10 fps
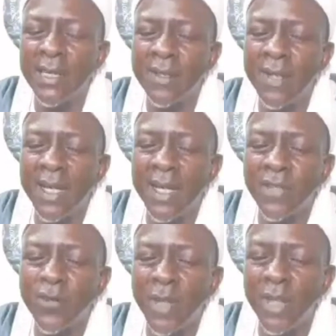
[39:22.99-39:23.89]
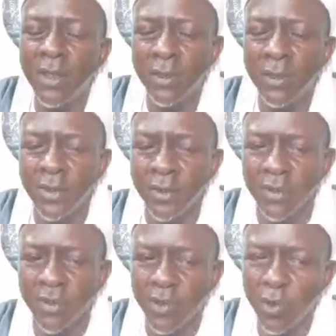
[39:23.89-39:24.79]
and try as well
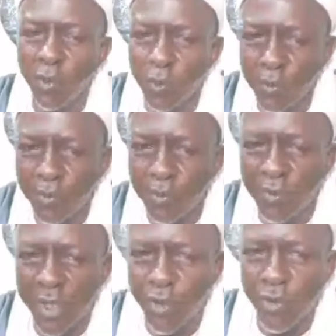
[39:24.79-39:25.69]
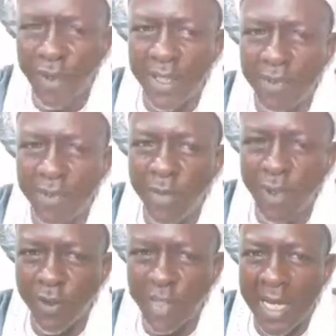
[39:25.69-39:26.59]
to make sure that
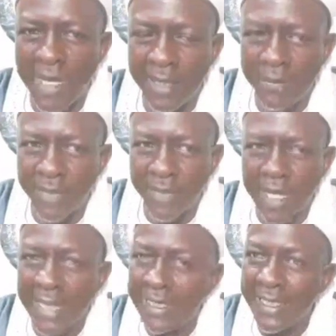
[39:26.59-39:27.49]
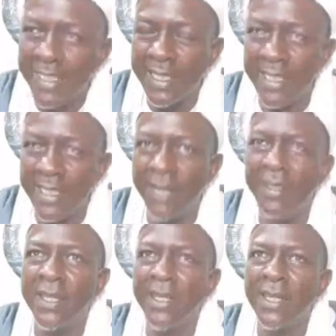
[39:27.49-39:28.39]
measures are taken in
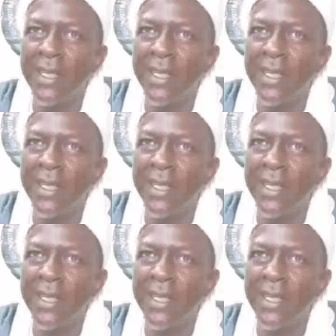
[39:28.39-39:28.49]
the